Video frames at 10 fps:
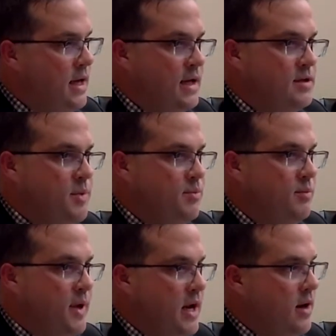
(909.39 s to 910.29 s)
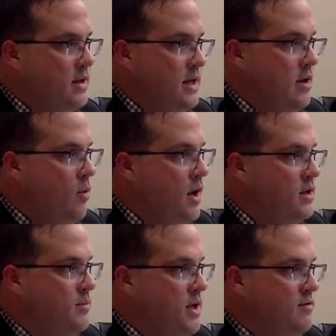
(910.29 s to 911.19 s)
to be prepared on day one
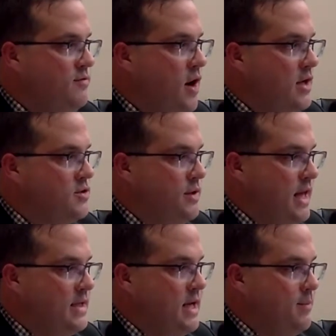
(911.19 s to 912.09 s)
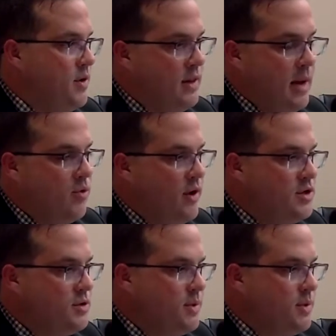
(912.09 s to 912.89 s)
to begin fostering that type of collaboration.